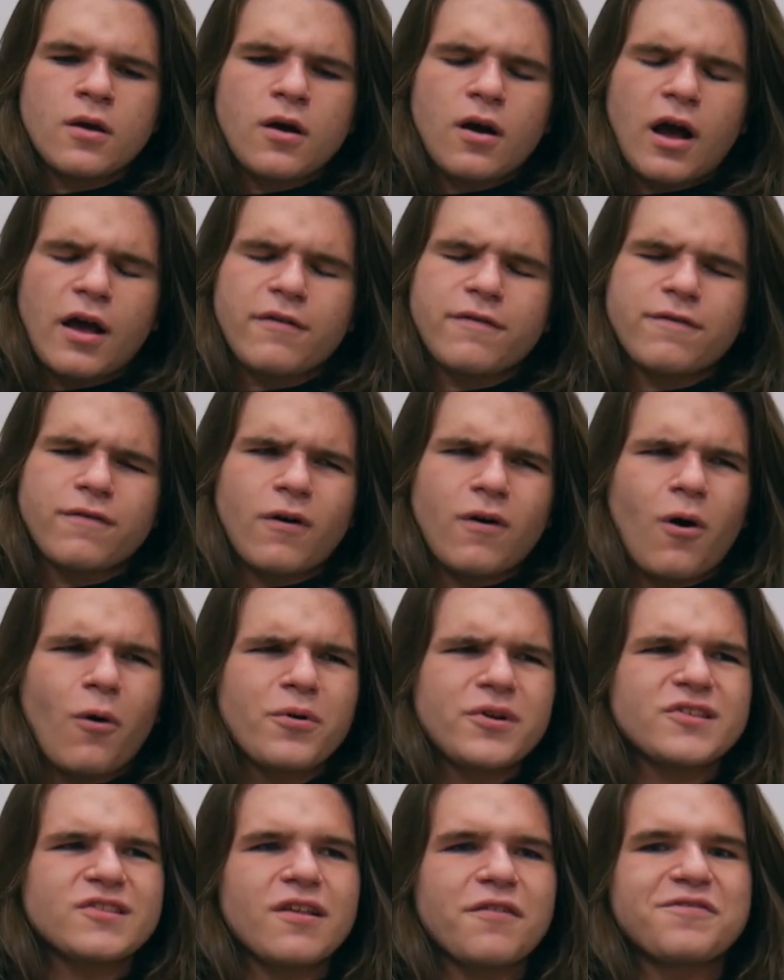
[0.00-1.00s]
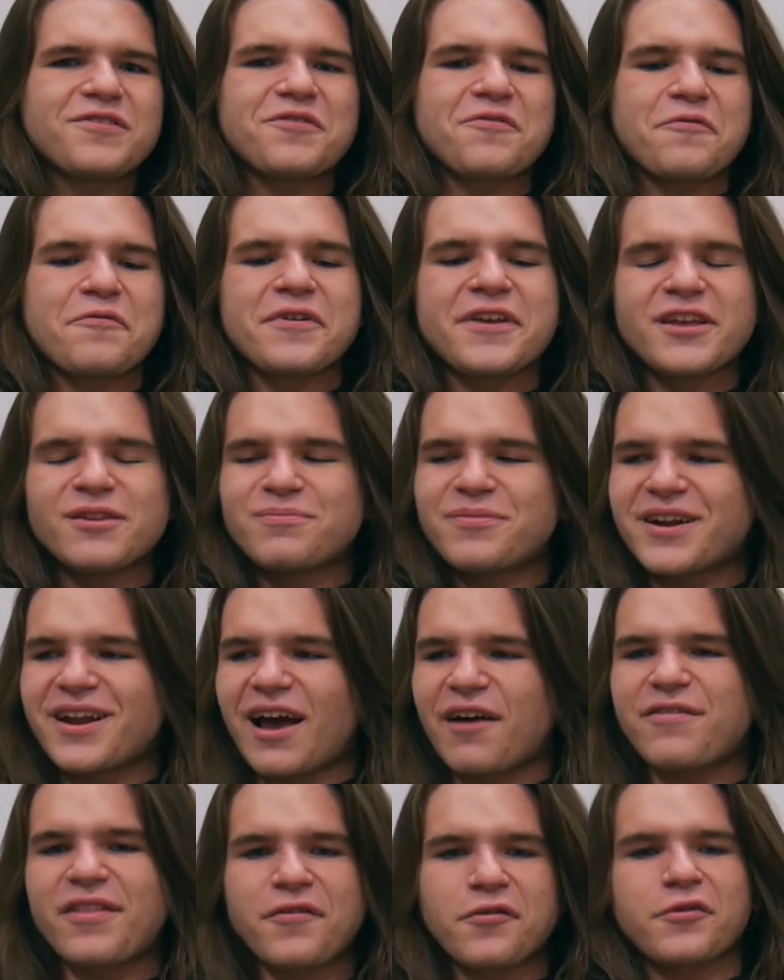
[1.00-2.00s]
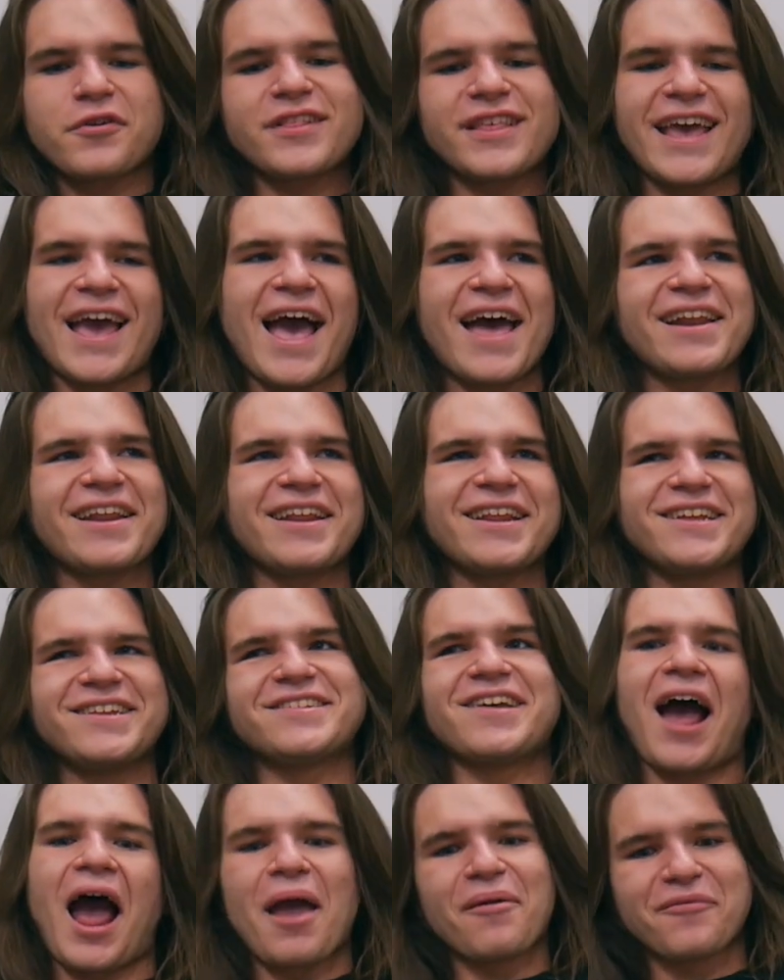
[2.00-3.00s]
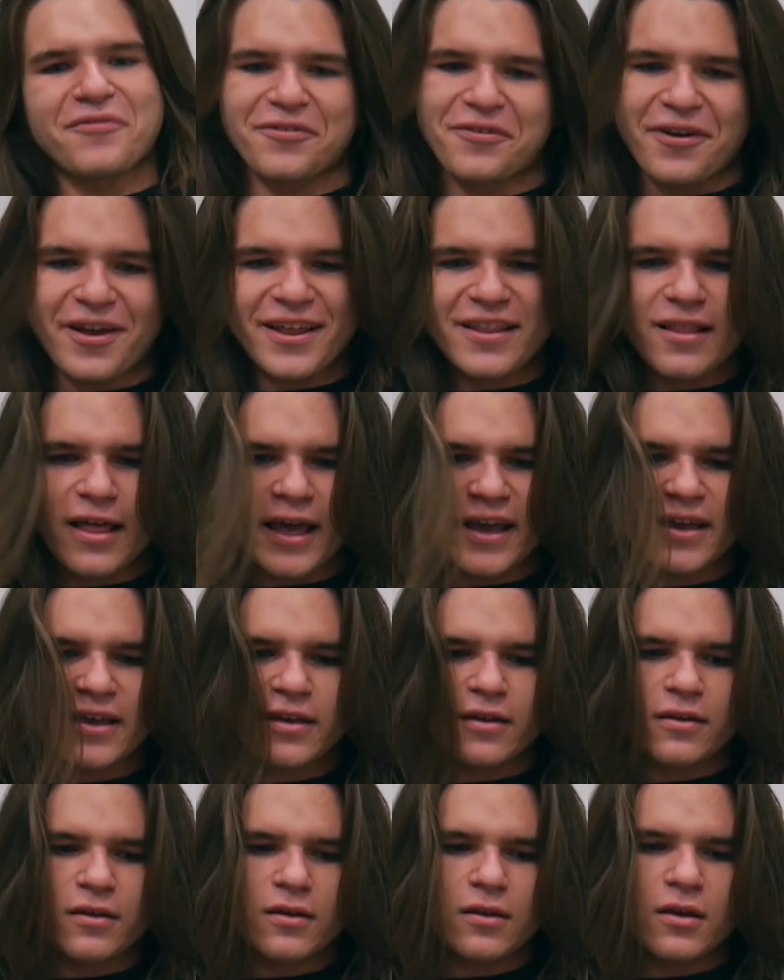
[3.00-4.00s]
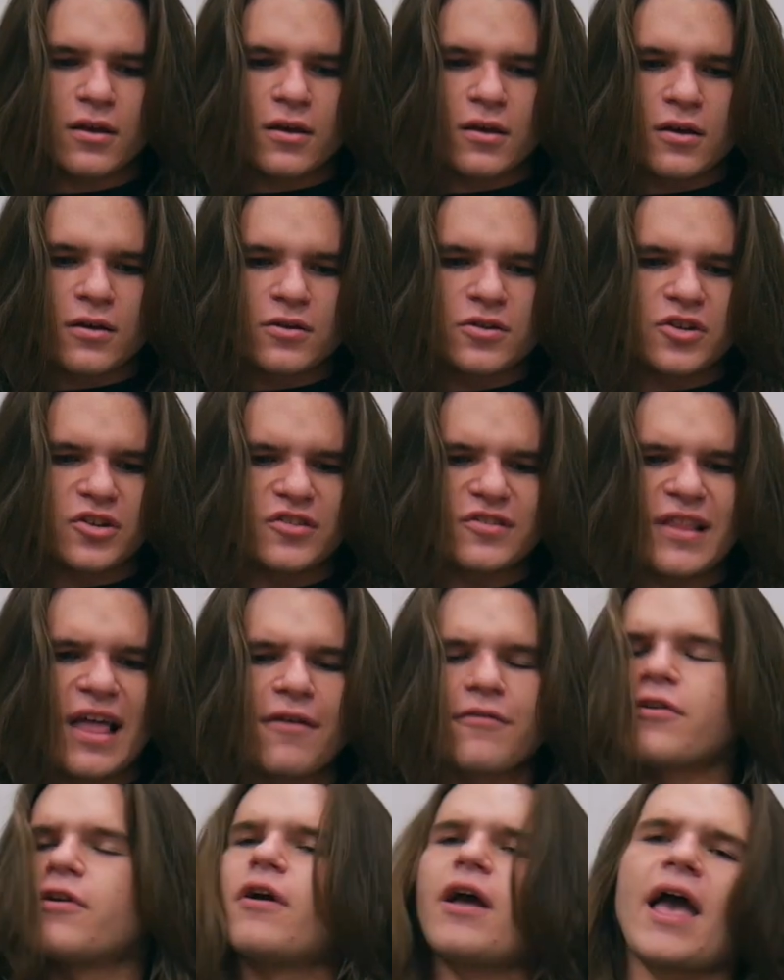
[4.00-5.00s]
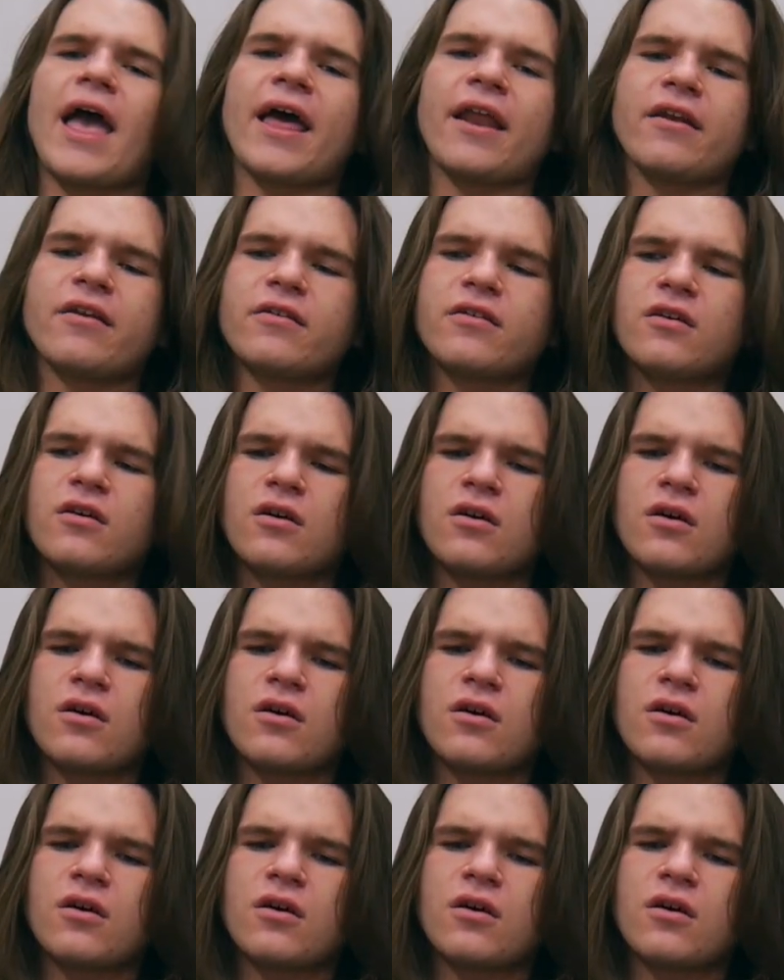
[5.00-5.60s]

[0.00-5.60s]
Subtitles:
I've always loved to read, but I've never really had any time for it, like, just never, and